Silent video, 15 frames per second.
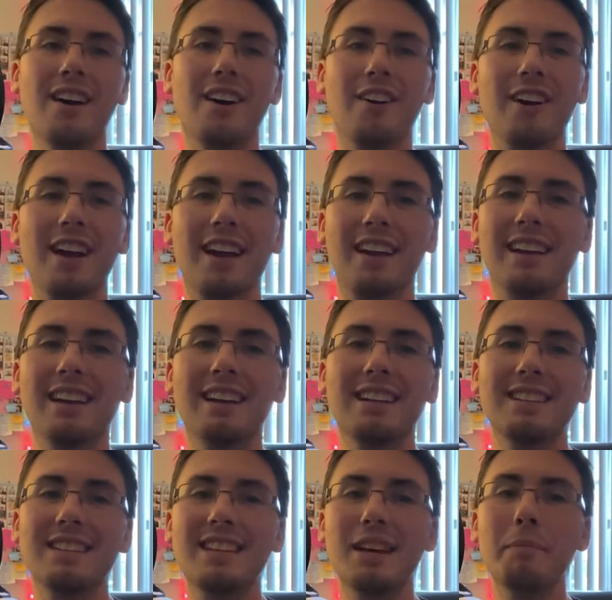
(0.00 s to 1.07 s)
All right,
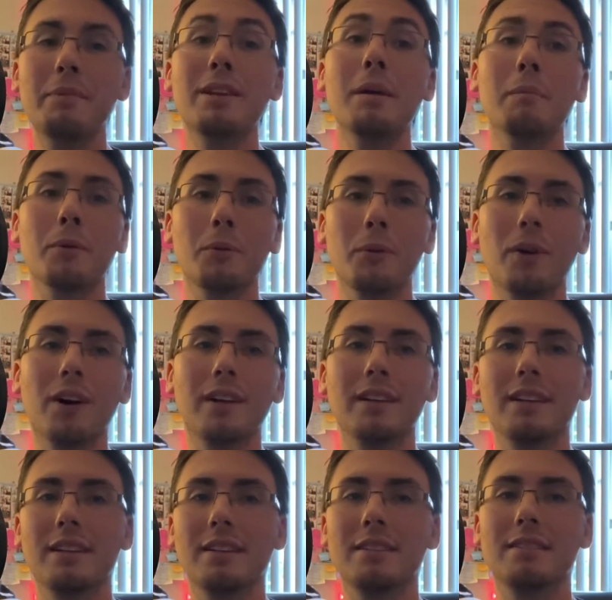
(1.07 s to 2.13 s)
tip number
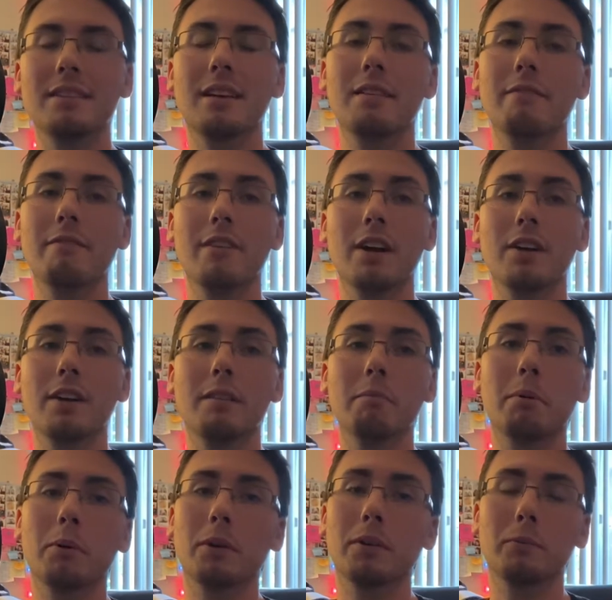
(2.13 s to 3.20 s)
one is very
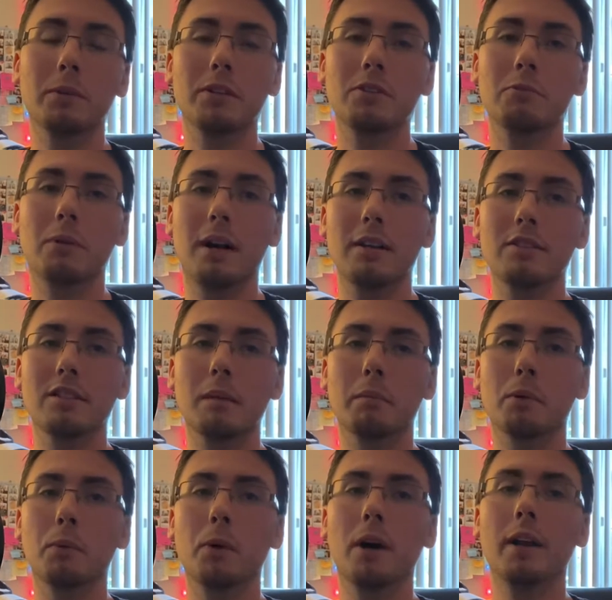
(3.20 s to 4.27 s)
important, which is why it's
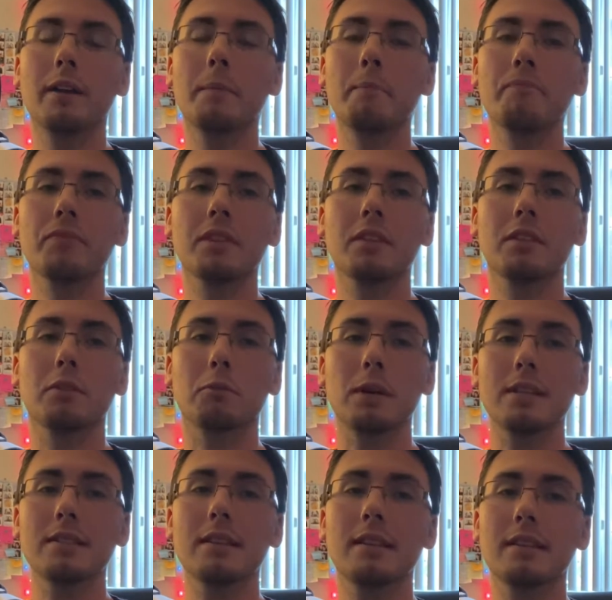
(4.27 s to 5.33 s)
number one. The
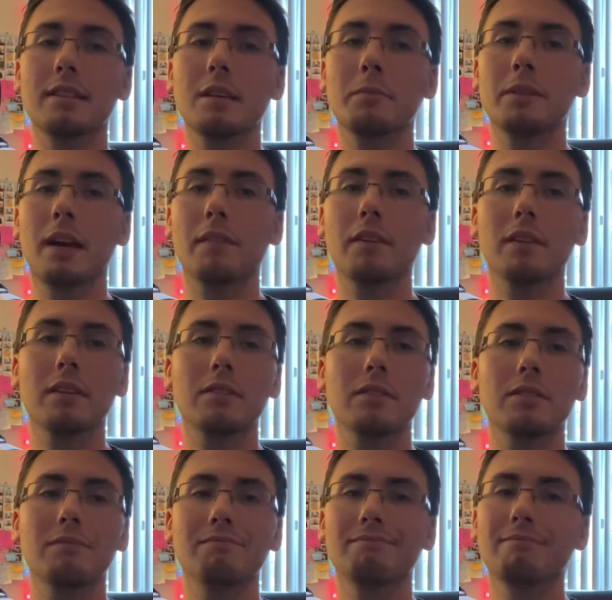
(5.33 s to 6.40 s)
rest of the tips after
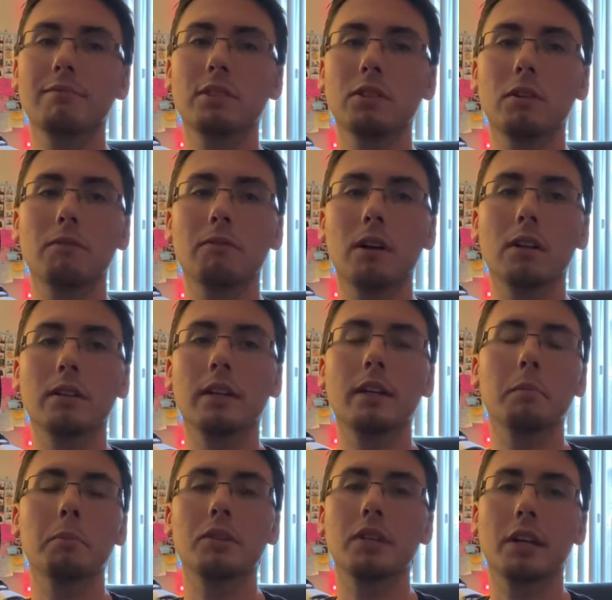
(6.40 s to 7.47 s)
this don't fall in
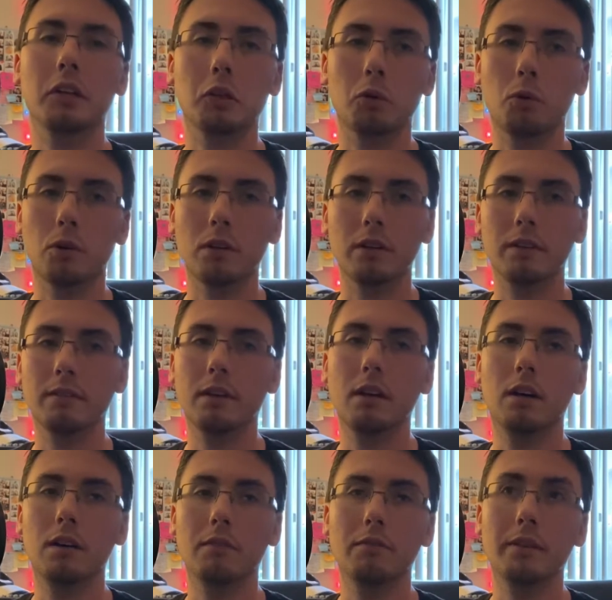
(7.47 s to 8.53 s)
any particular order
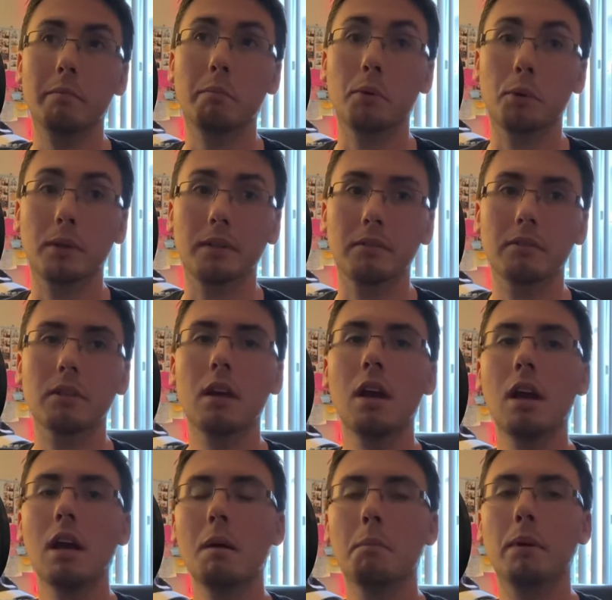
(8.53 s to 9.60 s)
of importance,
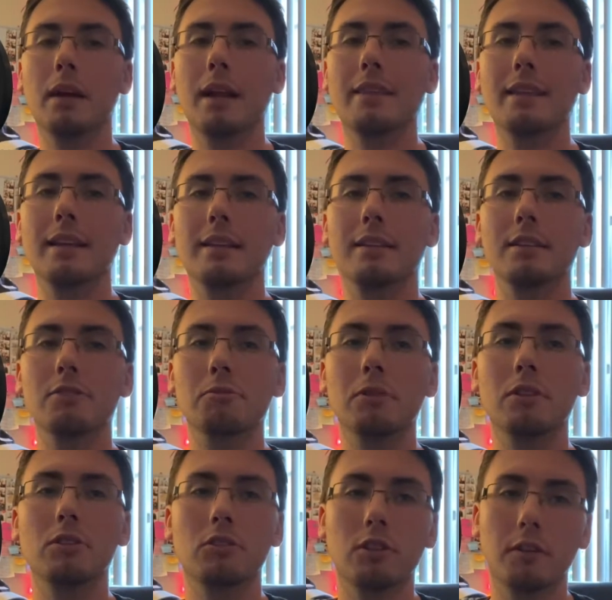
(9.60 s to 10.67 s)
but I think this
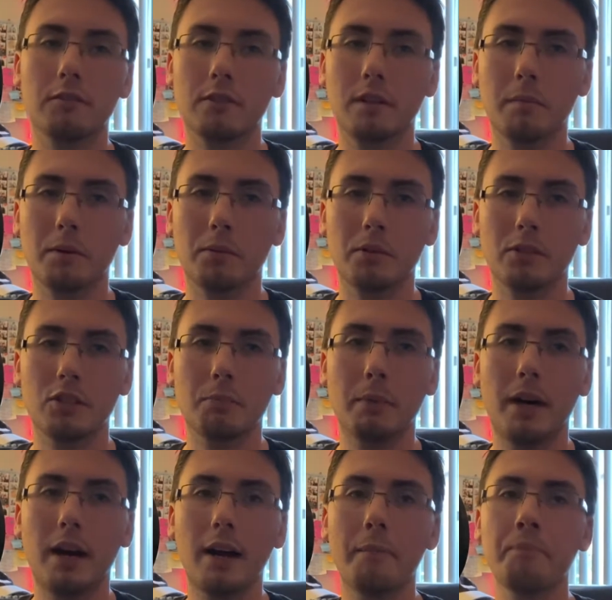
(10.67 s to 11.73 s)
one deserves a number one
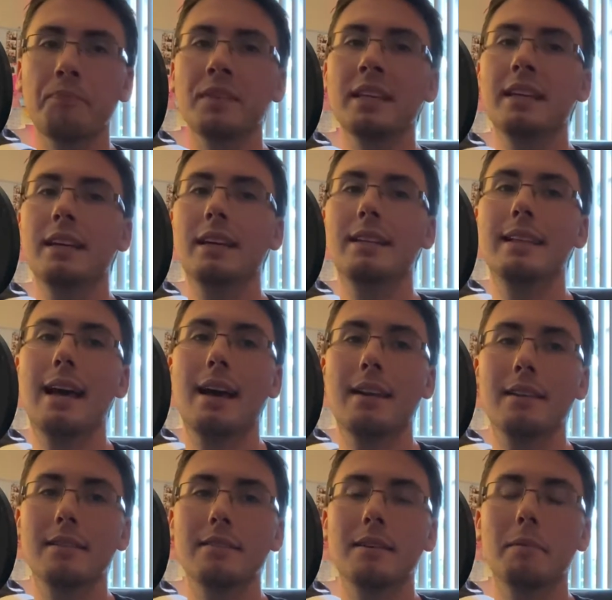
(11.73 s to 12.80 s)
spot, and
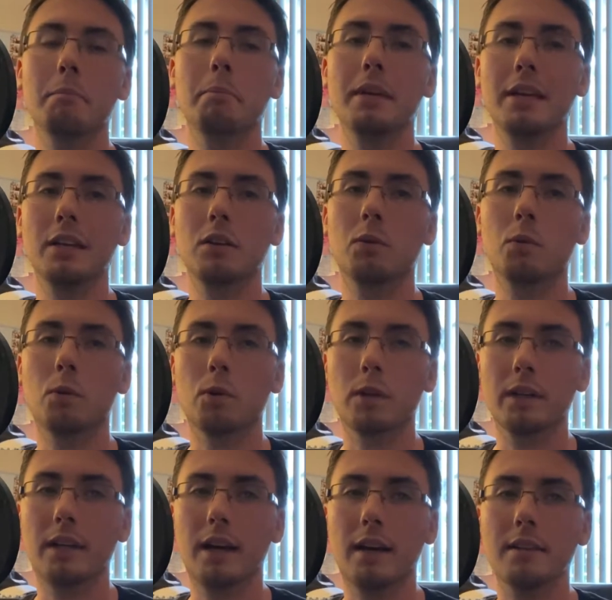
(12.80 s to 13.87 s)
that is being
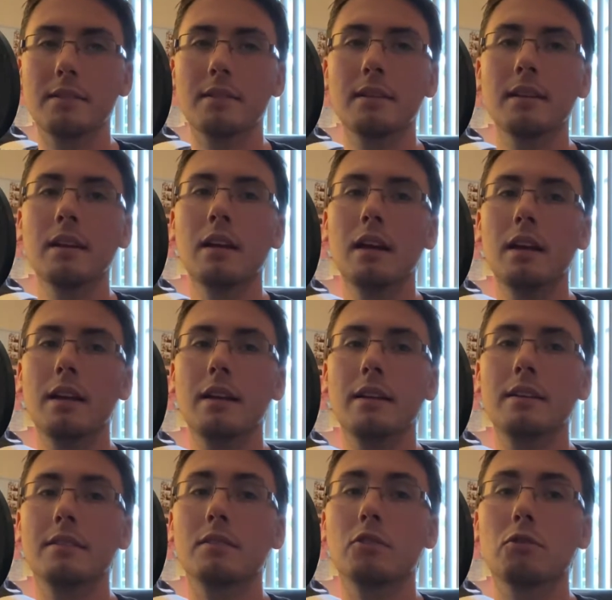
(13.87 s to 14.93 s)
organized.
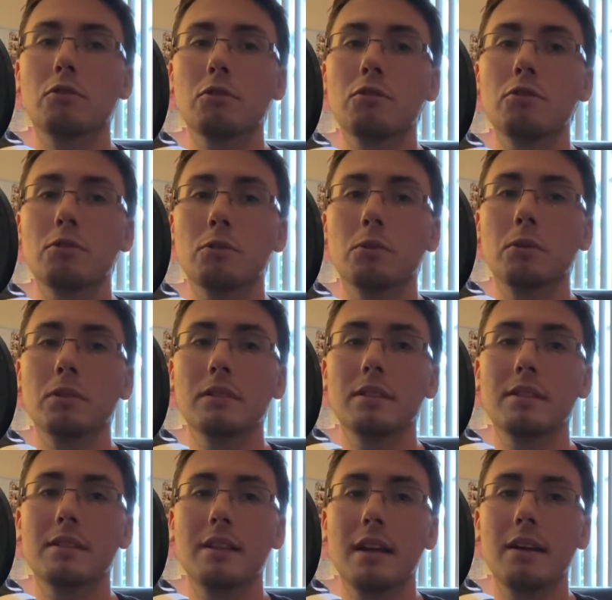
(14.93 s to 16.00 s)
It is crucial to
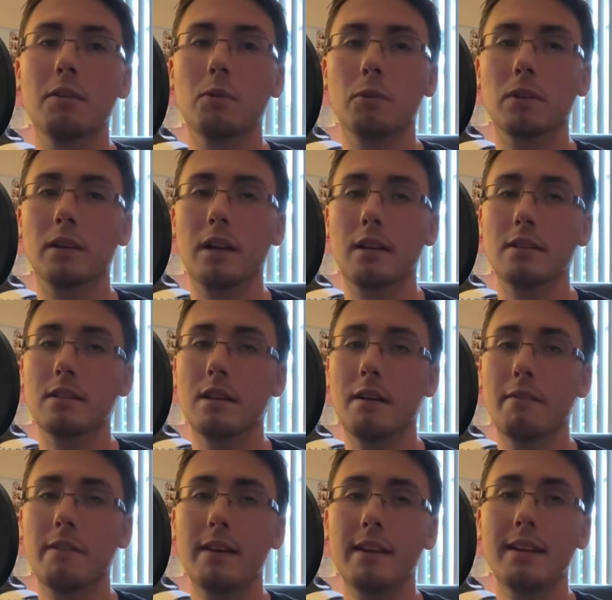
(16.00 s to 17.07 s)
stay organized, and
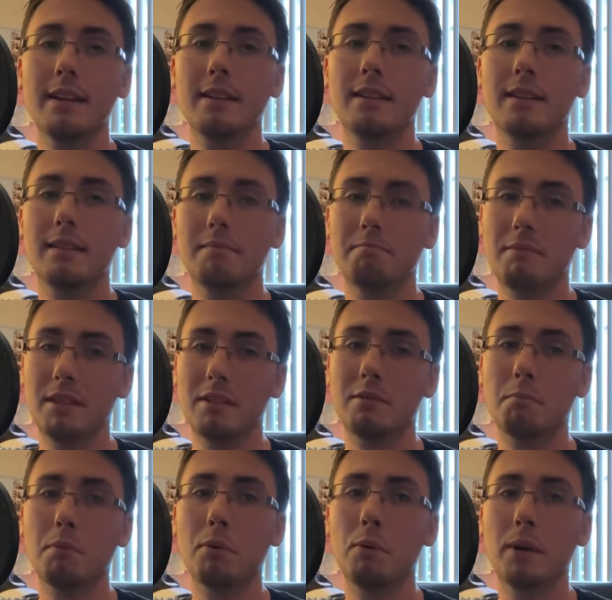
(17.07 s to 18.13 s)
I've hit this
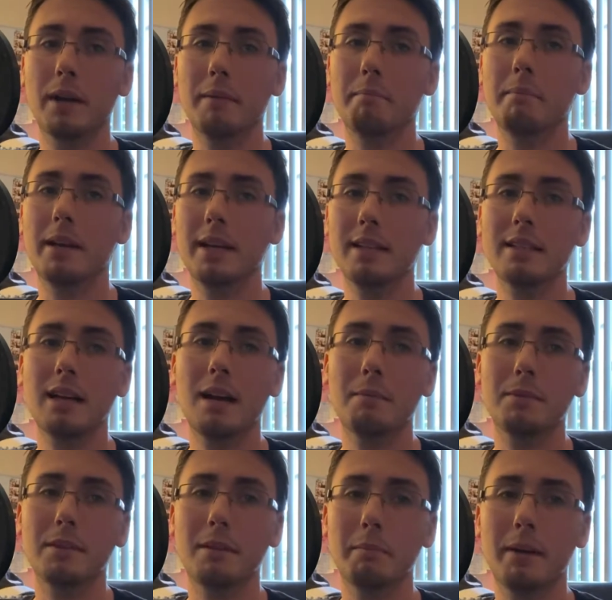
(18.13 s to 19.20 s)
point many
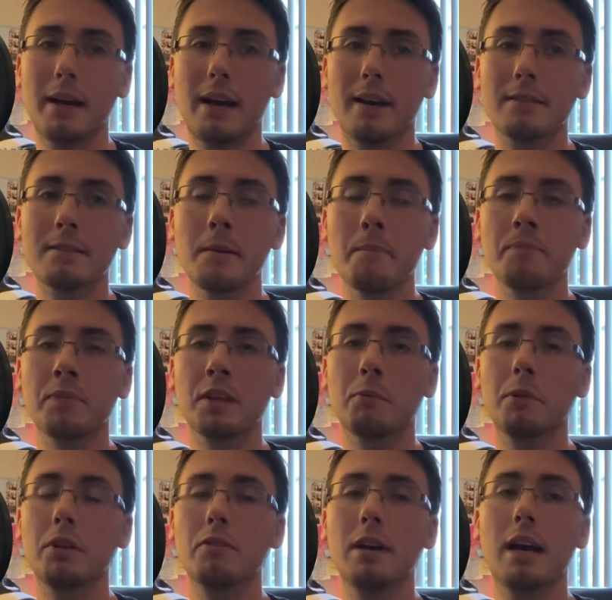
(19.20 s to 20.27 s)
times in the past
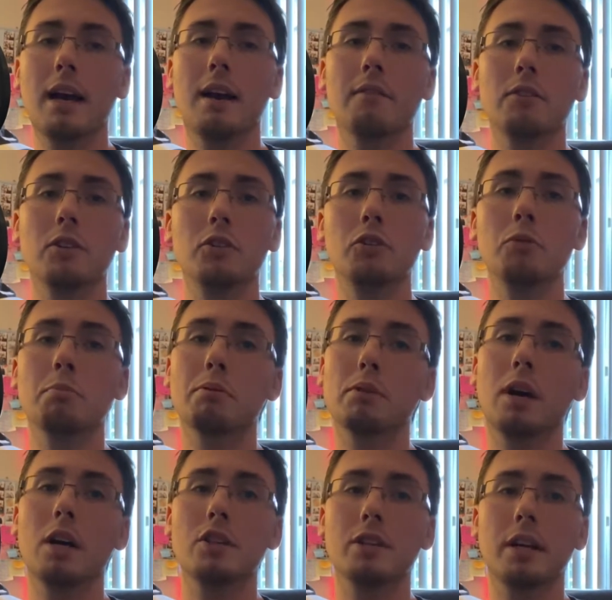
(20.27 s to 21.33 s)
when you have a new
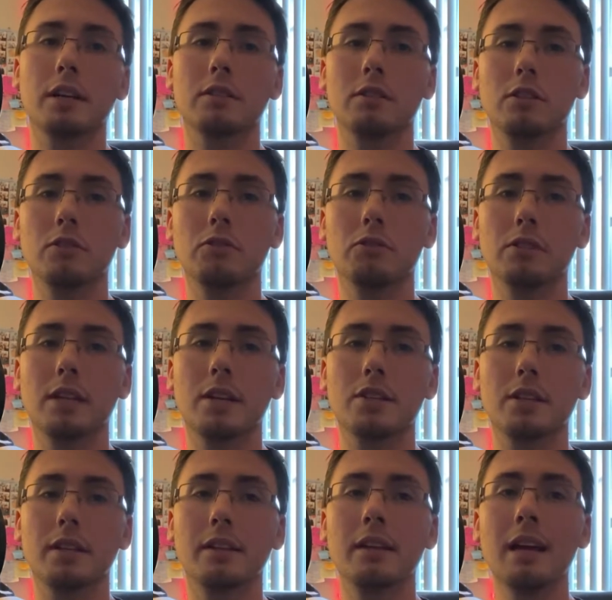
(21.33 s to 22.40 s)
project, a new
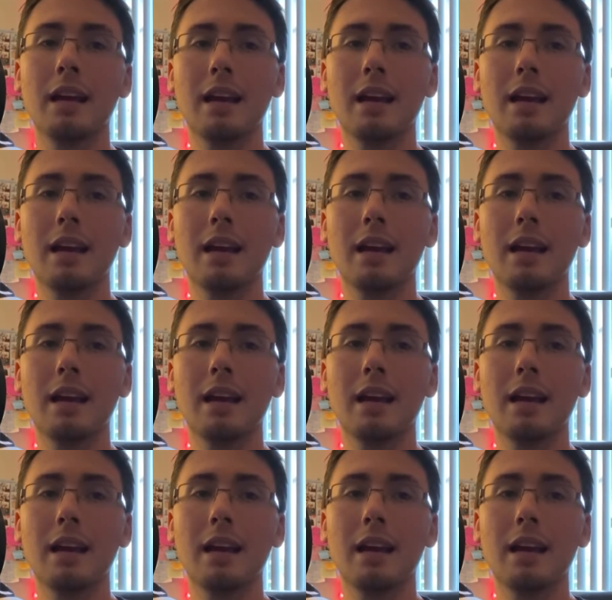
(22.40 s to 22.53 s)
session,